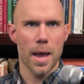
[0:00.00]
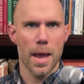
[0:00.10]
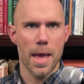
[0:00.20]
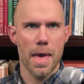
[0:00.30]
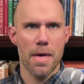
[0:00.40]

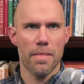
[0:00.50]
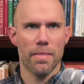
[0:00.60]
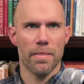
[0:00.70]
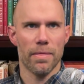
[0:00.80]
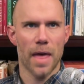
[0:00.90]
and
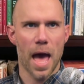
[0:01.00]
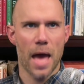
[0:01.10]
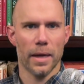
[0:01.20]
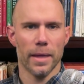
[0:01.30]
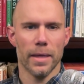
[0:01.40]

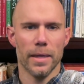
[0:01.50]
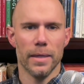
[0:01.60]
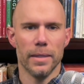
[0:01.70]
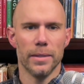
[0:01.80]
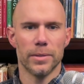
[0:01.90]
that
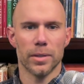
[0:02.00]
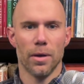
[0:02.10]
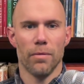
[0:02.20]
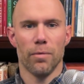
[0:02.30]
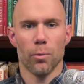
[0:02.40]
is
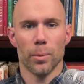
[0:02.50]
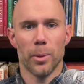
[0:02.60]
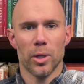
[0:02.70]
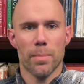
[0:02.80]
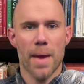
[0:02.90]

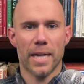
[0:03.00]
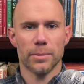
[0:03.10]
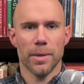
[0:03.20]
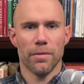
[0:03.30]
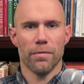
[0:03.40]
vulnerability
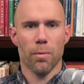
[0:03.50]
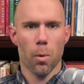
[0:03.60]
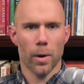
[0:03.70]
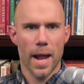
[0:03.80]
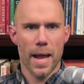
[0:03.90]
management
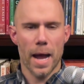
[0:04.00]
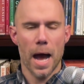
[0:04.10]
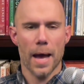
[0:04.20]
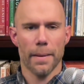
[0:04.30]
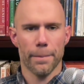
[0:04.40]
for
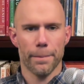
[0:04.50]
AI.